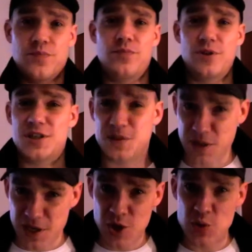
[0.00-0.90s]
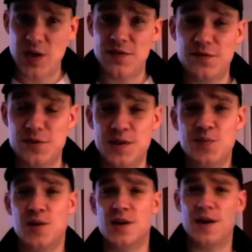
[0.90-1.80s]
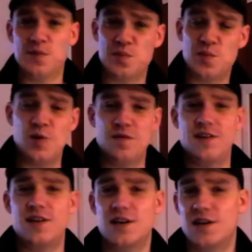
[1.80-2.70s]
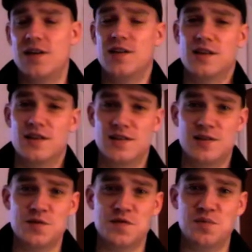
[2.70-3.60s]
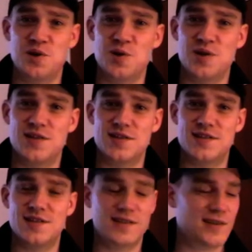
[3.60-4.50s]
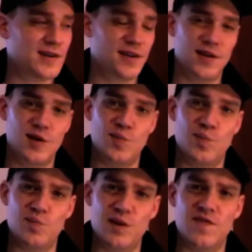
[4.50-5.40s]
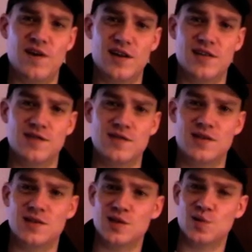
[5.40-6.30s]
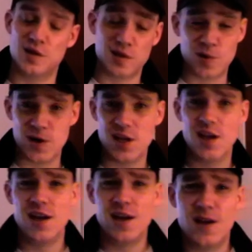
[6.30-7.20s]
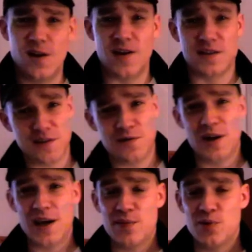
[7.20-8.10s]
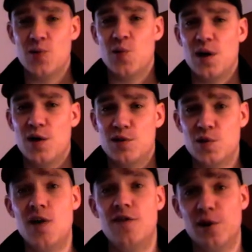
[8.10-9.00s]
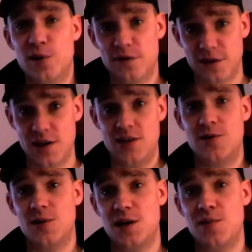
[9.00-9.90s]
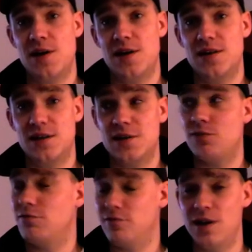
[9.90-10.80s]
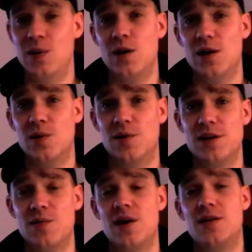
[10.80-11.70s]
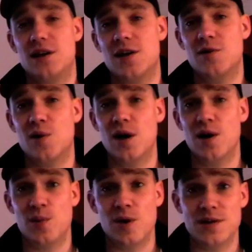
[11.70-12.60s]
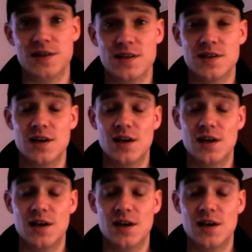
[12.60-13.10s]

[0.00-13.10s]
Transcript: which doesn't make a huge amount of difference, but a lot of the sort of purists, big fans of the 613, like the different label. There's quite a following for these on eBay. They sell really well on eBay and they go for quite high prices.